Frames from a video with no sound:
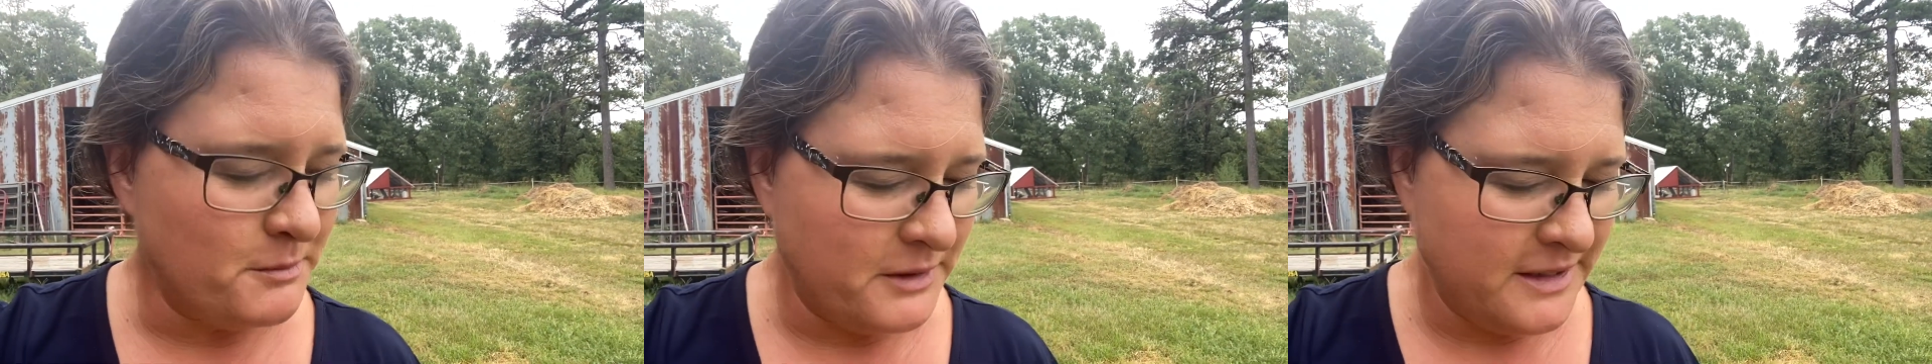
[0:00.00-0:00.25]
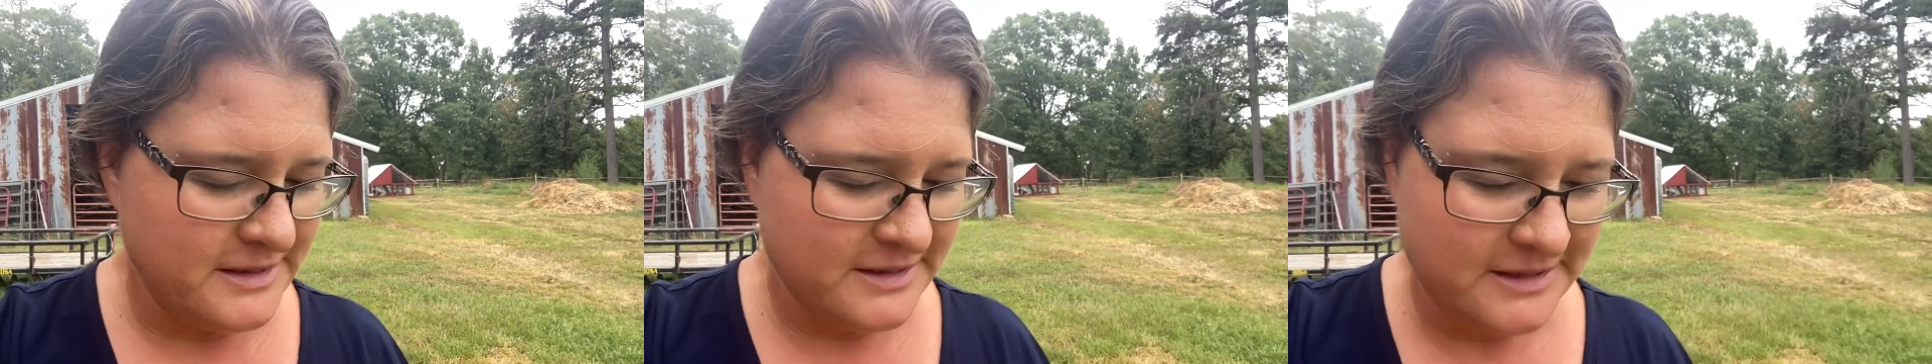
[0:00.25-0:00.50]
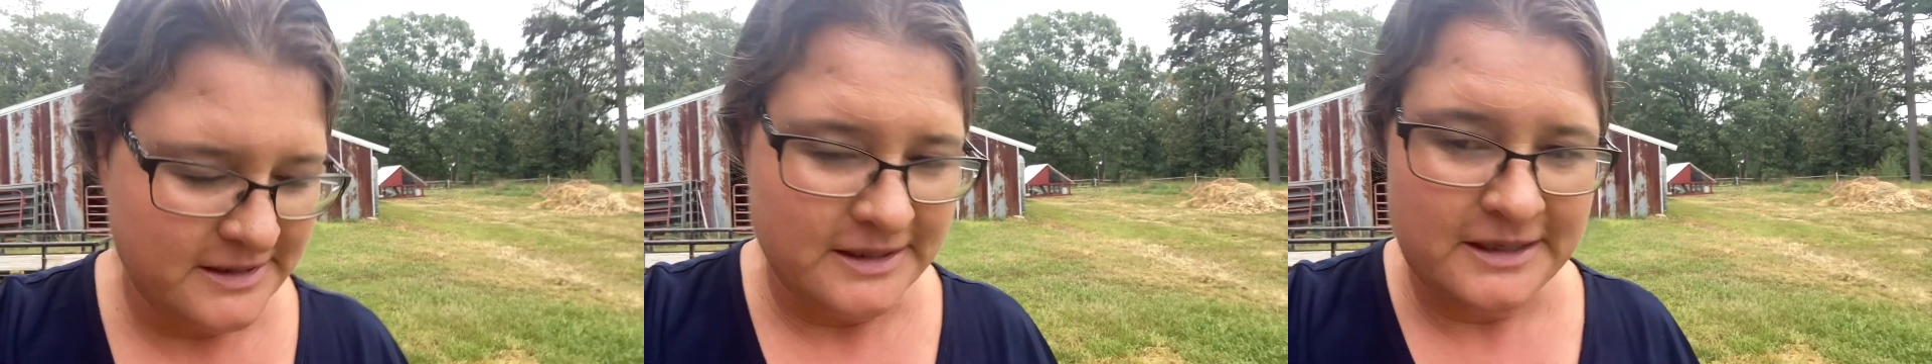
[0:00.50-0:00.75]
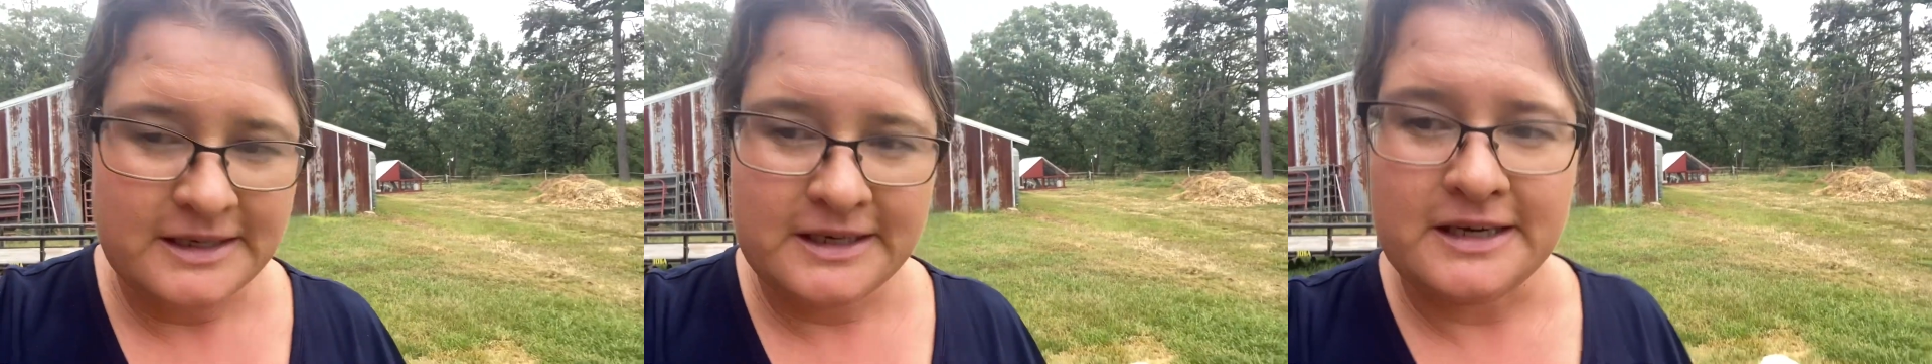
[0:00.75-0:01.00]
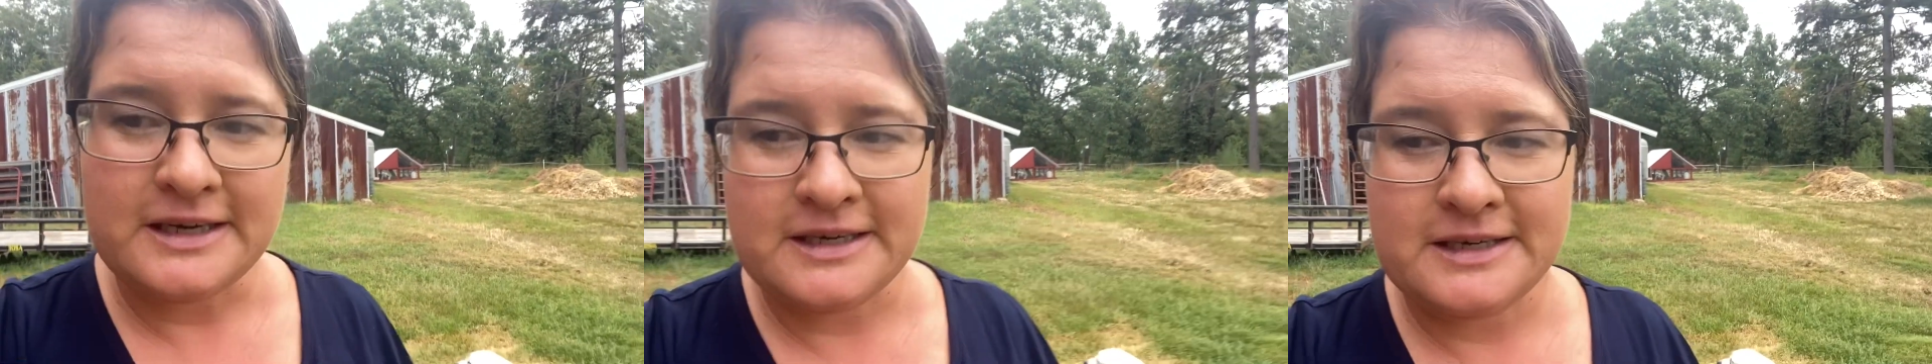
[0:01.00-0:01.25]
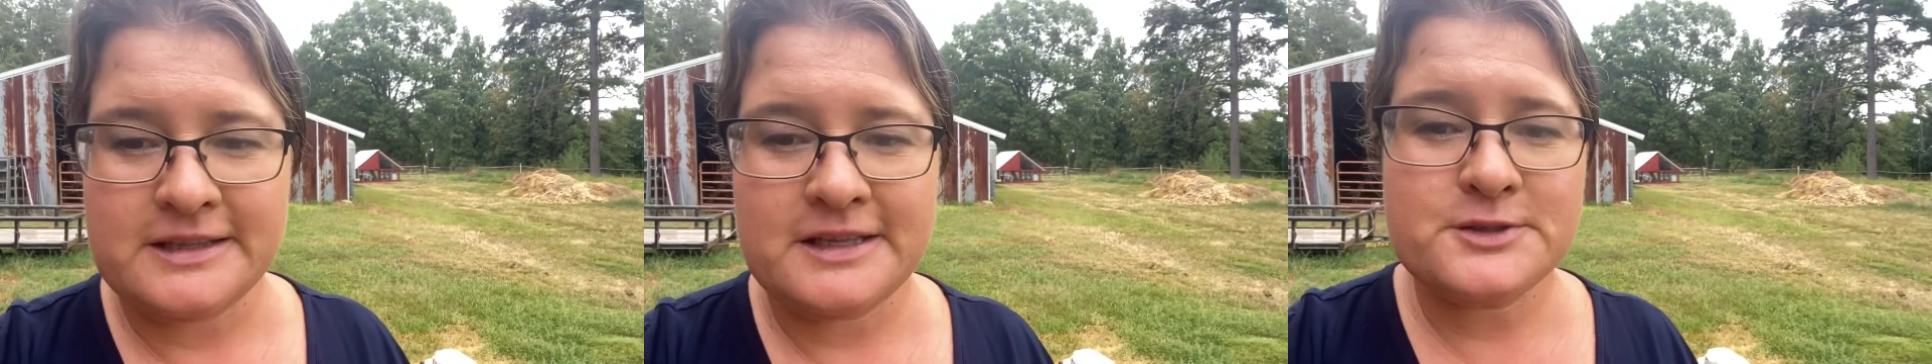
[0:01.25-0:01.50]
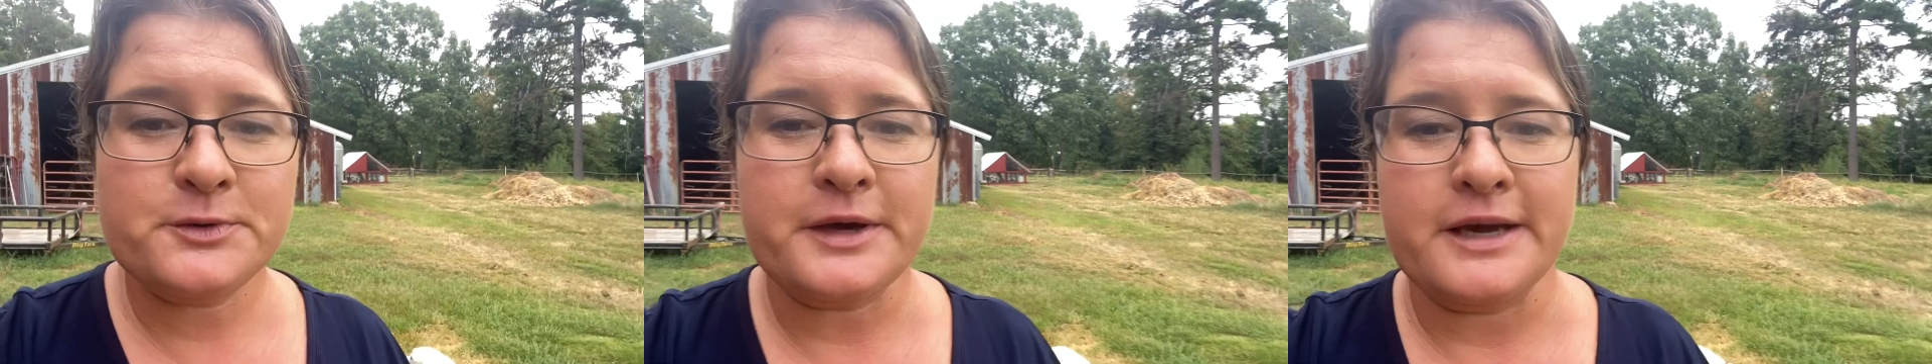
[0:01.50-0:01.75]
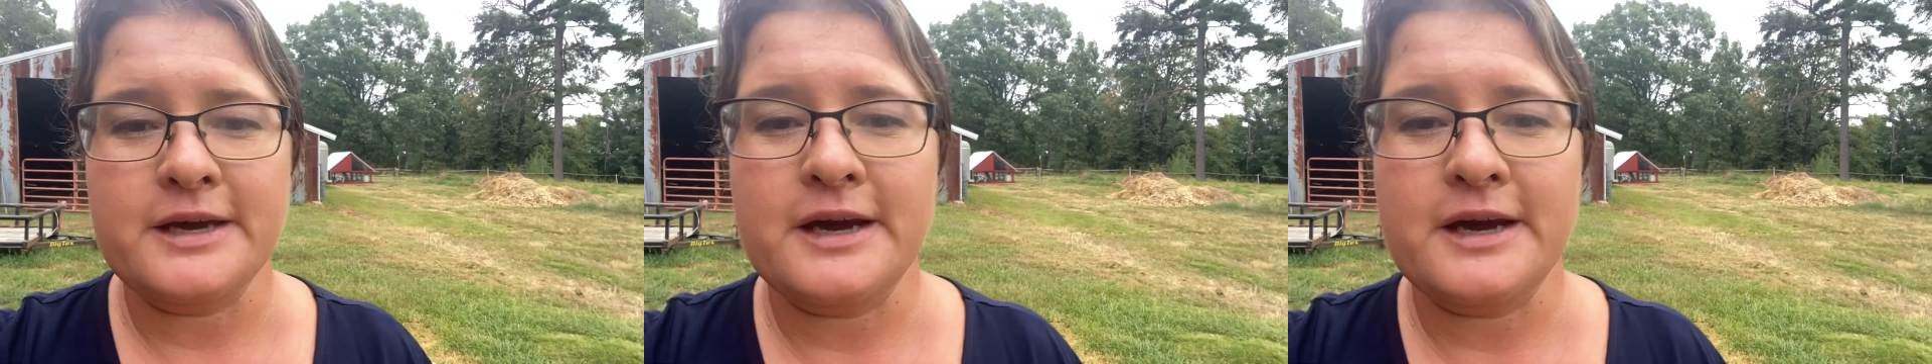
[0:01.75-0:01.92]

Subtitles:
but that's okay.